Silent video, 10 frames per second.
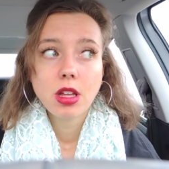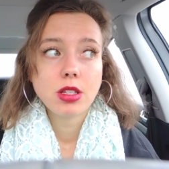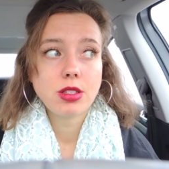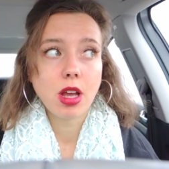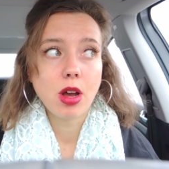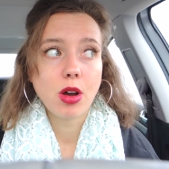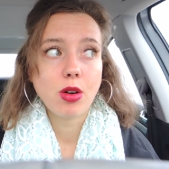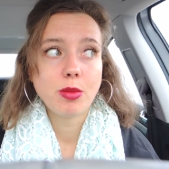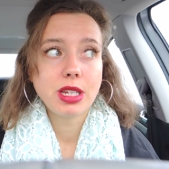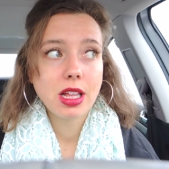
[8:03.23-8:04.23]

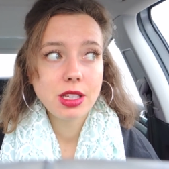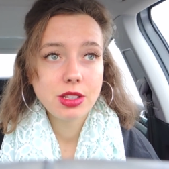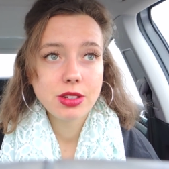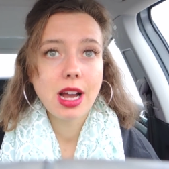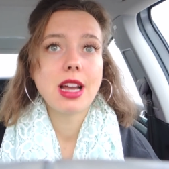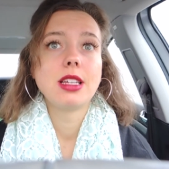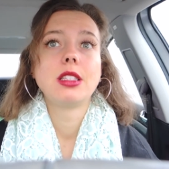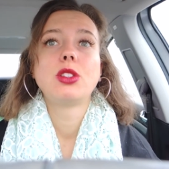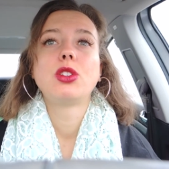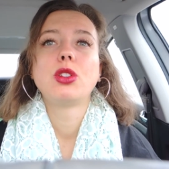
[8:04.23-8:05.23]
So I'm telling you
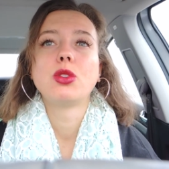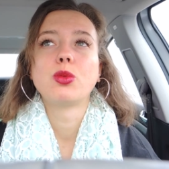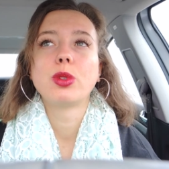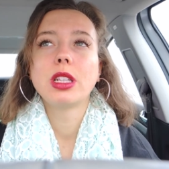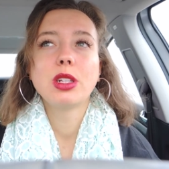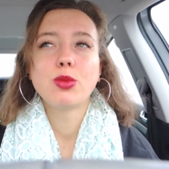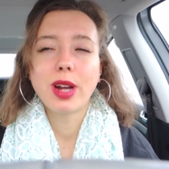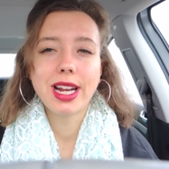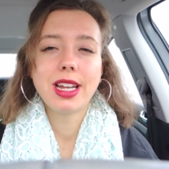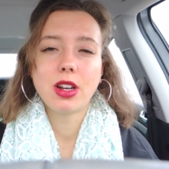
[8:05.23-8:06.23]
guys to really
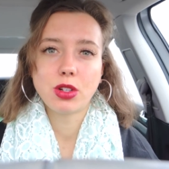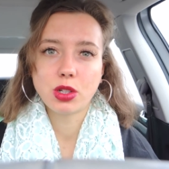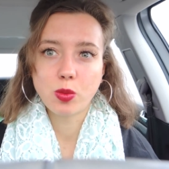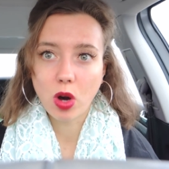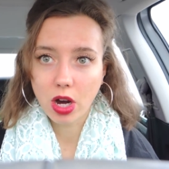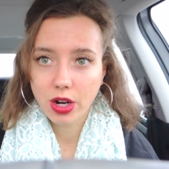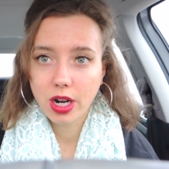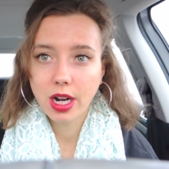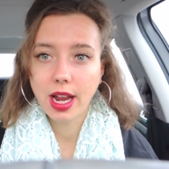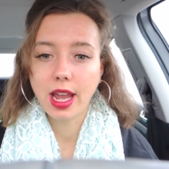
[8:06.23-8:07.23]
rein in on your
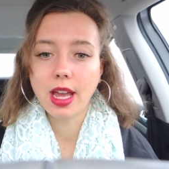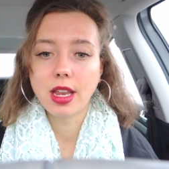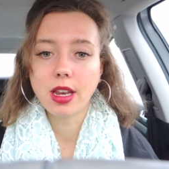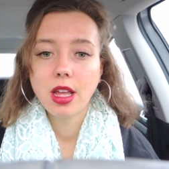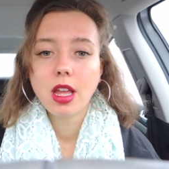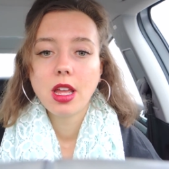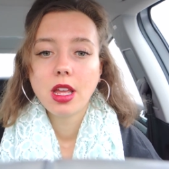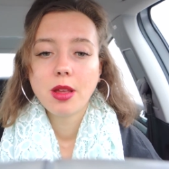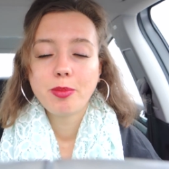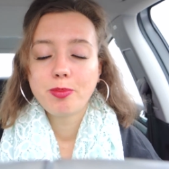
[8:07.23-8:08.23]
water, and
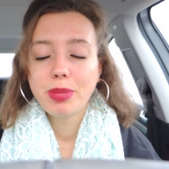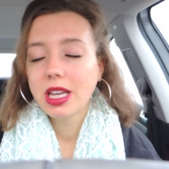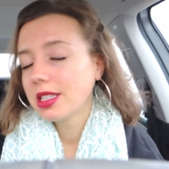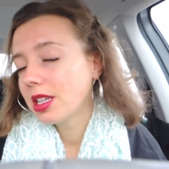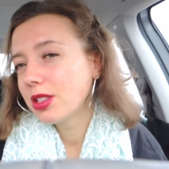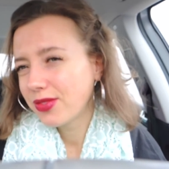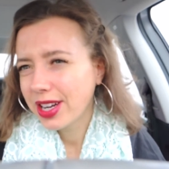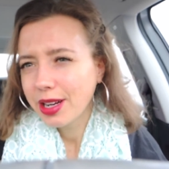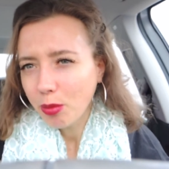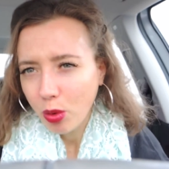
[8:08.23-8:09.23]
because it is
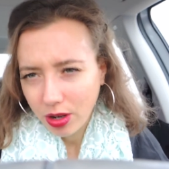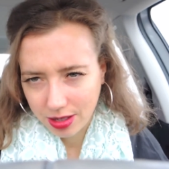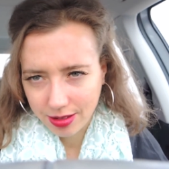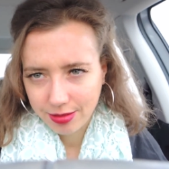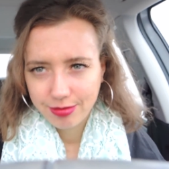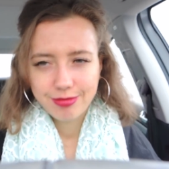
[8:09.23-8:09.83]
very important.